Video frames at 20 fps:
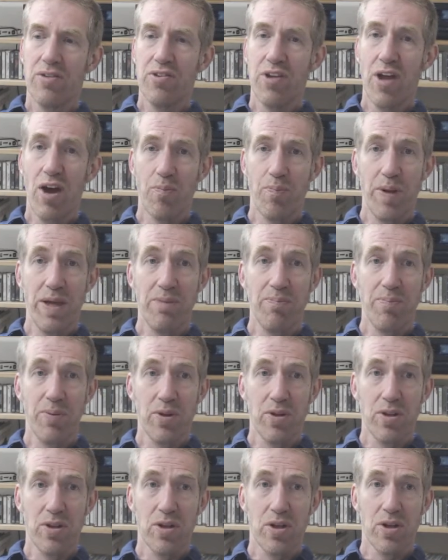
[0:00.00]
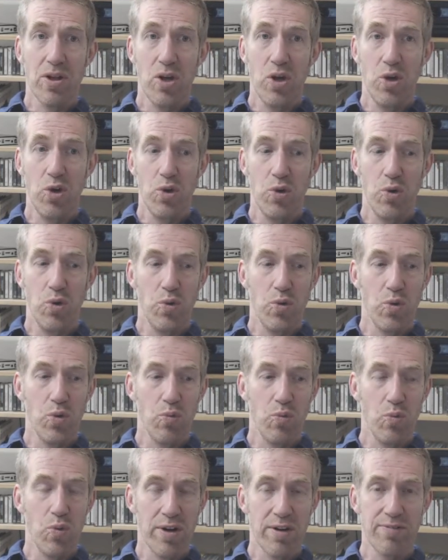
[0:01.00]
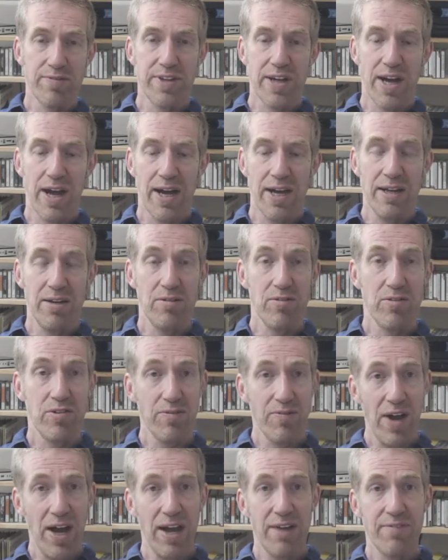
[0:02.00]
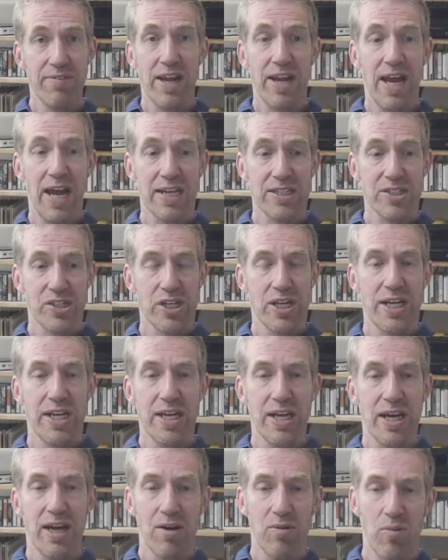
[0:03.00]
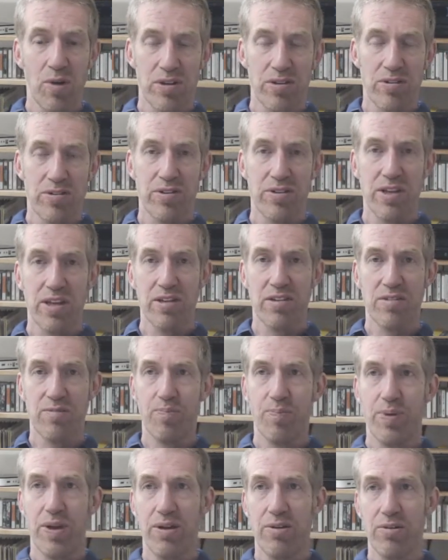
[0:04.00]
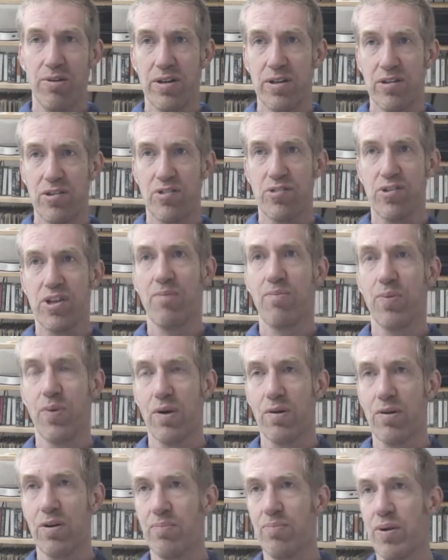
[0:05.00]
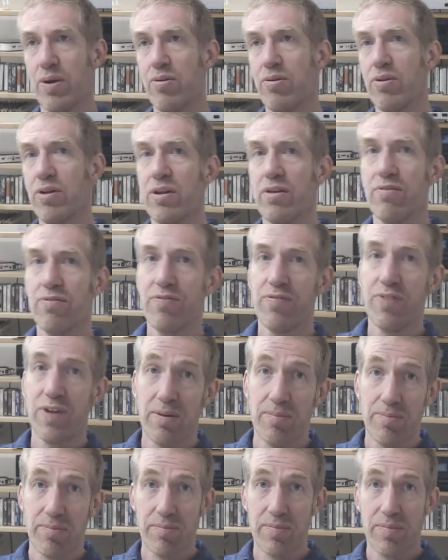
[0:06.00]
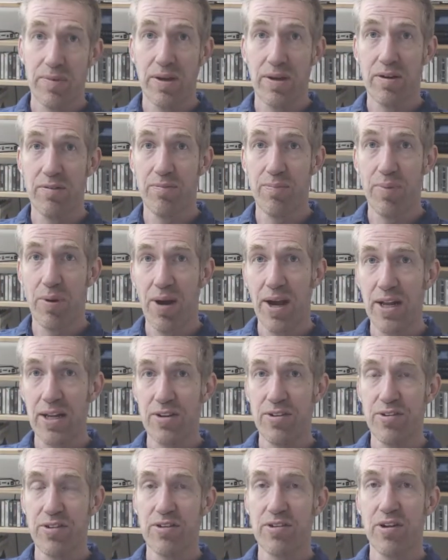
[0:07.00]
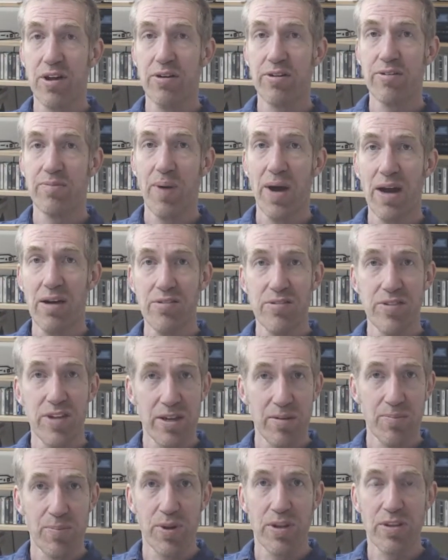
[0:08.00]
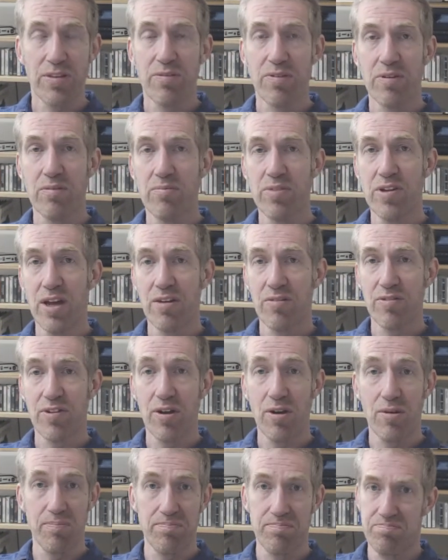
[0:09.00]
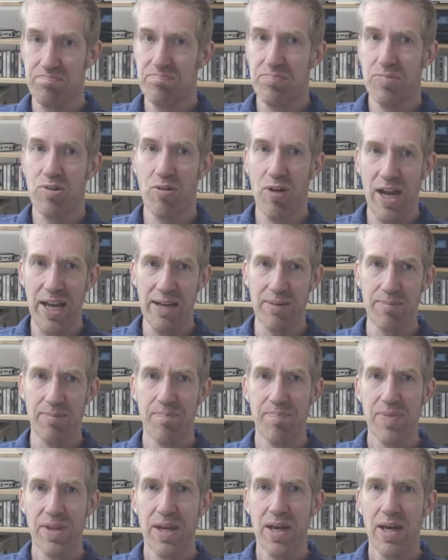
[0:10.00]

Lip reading: So people who would have died survived, and actually once this temporary period of paralysis goes past, they can breathe for themselves. So great.